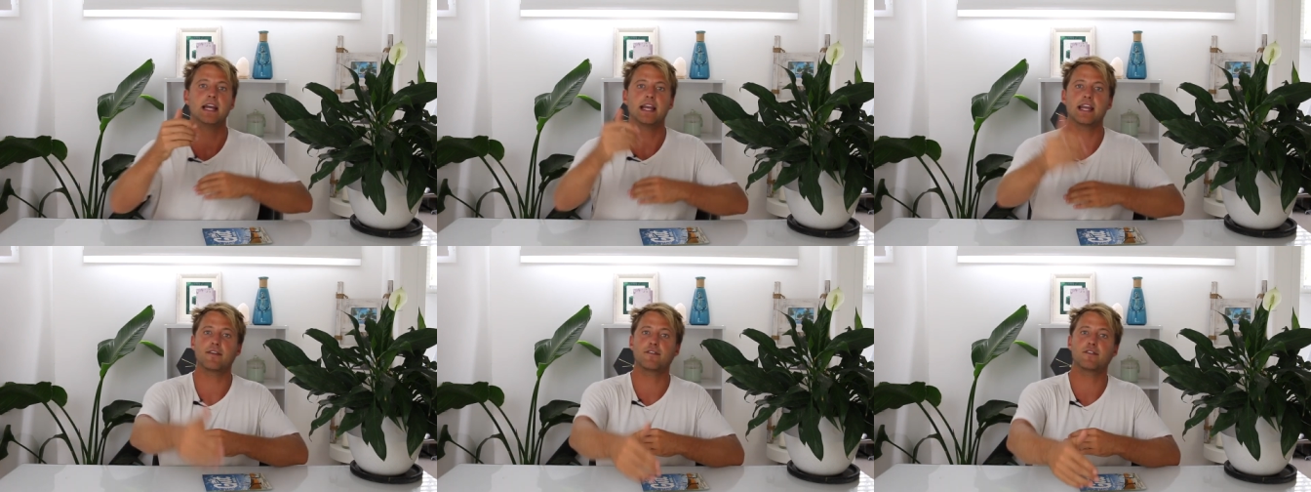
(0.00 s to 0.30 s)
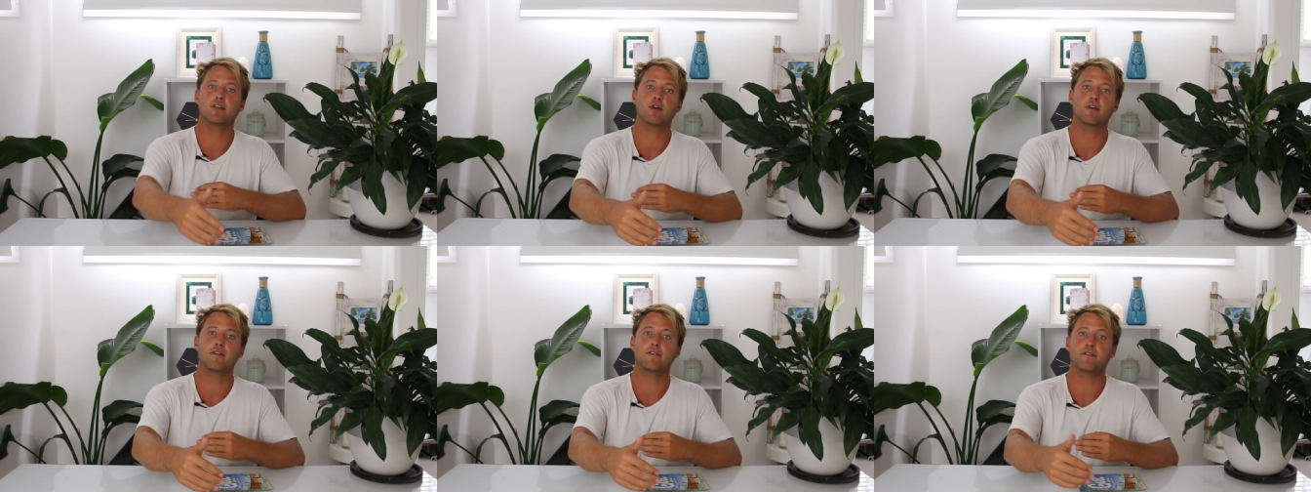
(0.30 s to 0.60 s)

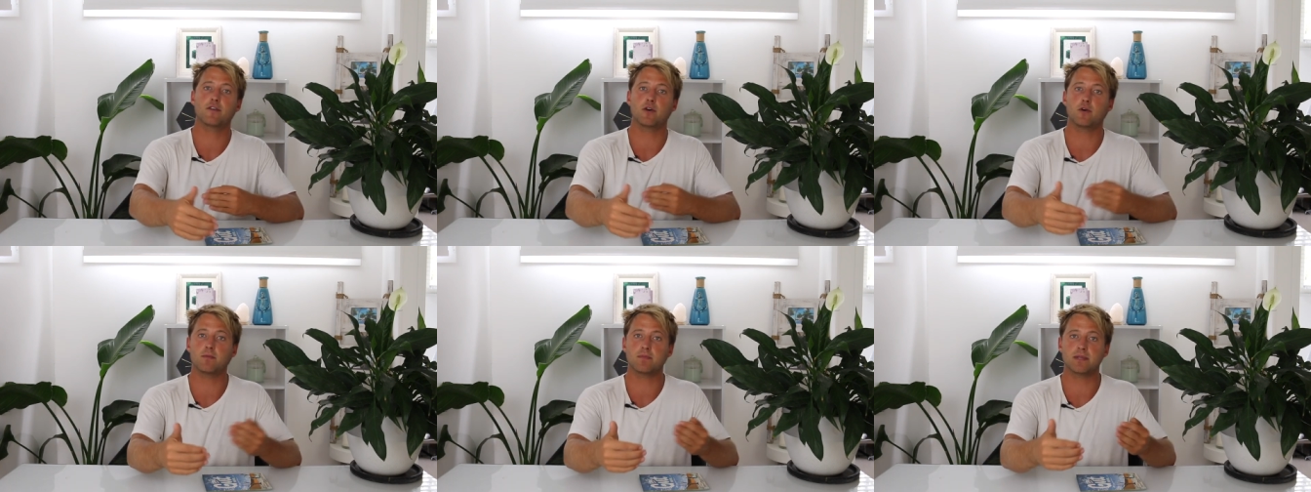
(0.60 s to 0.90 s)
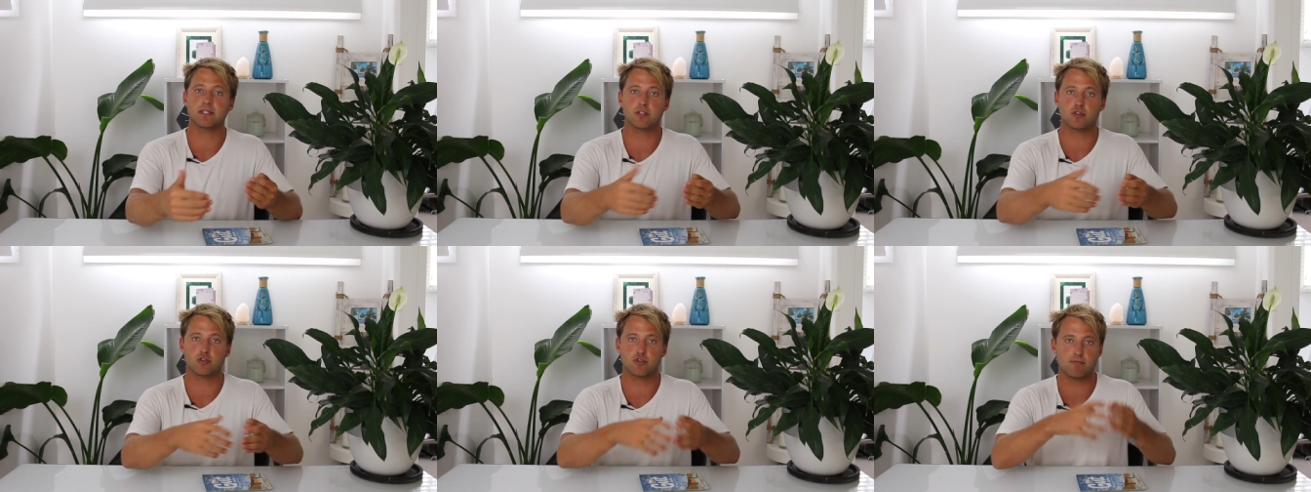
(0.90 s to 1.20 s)
If your
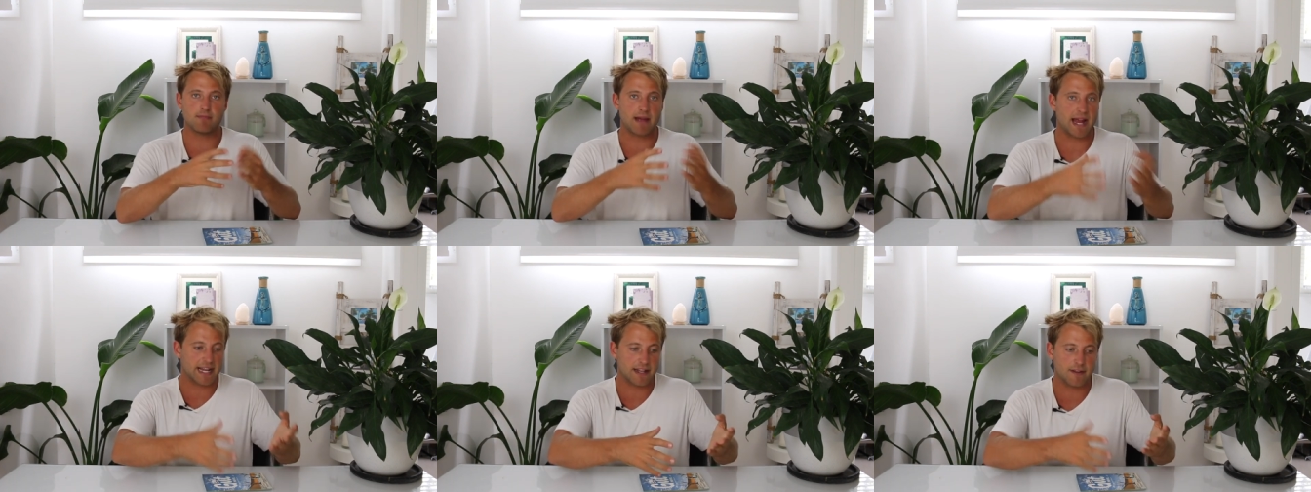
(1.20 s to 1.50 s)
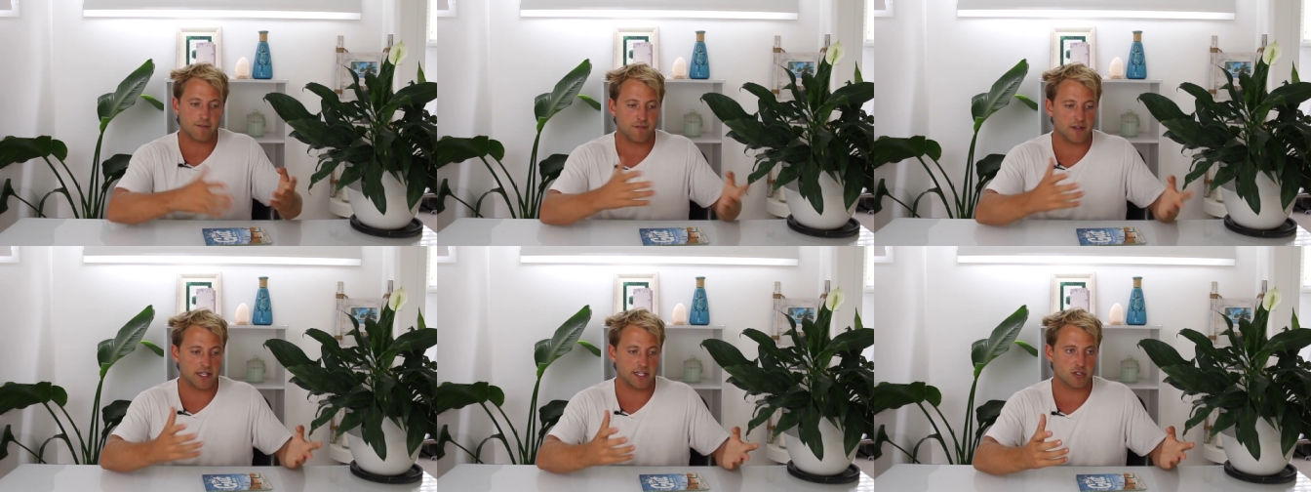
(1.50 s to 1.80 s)
film is a
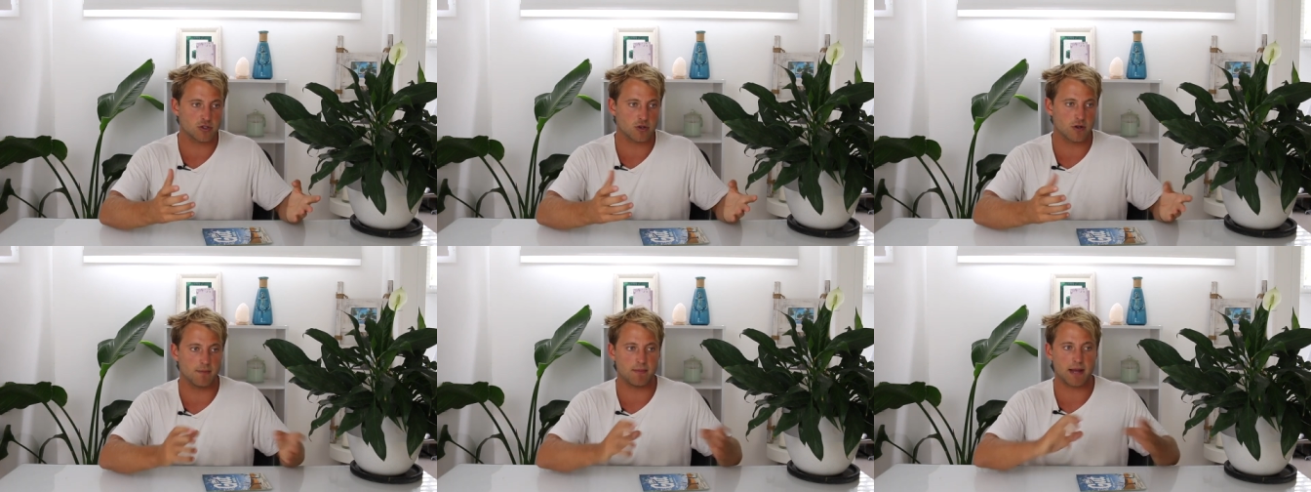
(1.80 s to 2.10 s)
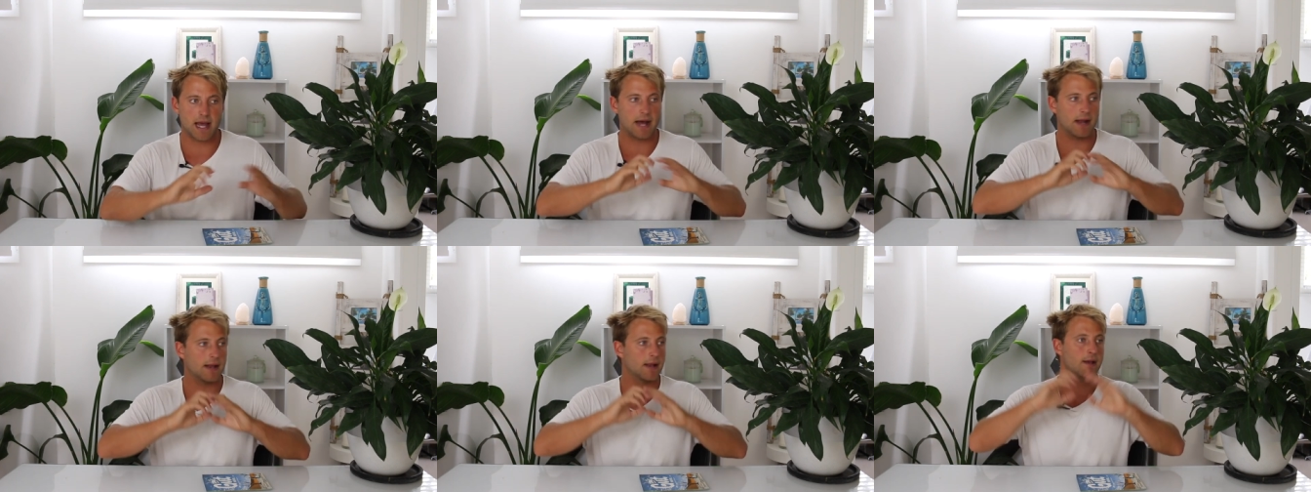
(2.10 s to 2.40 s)
dramatic feature
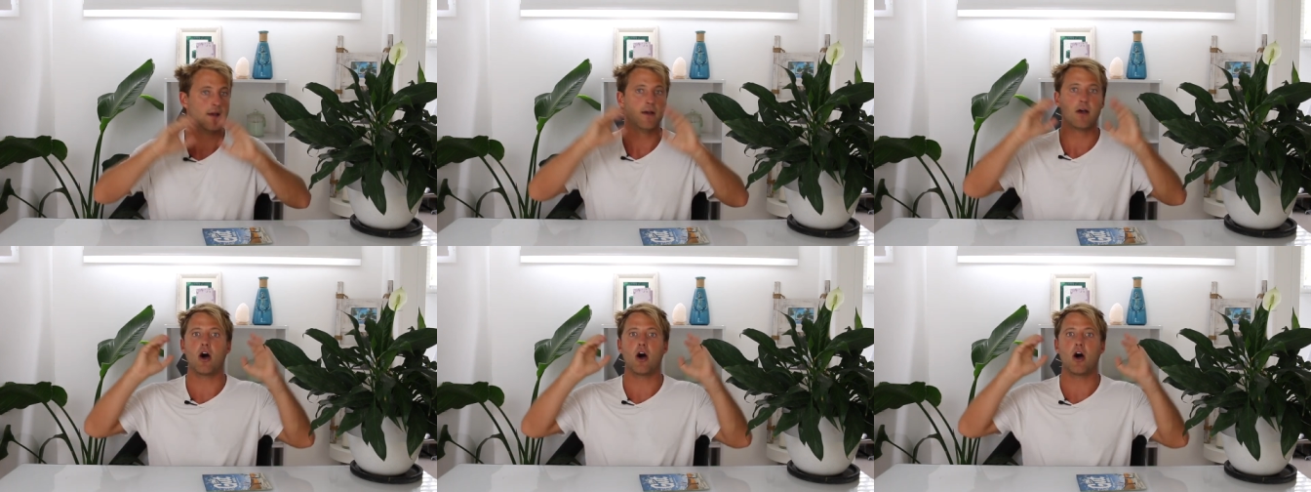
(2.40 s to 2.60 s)
about,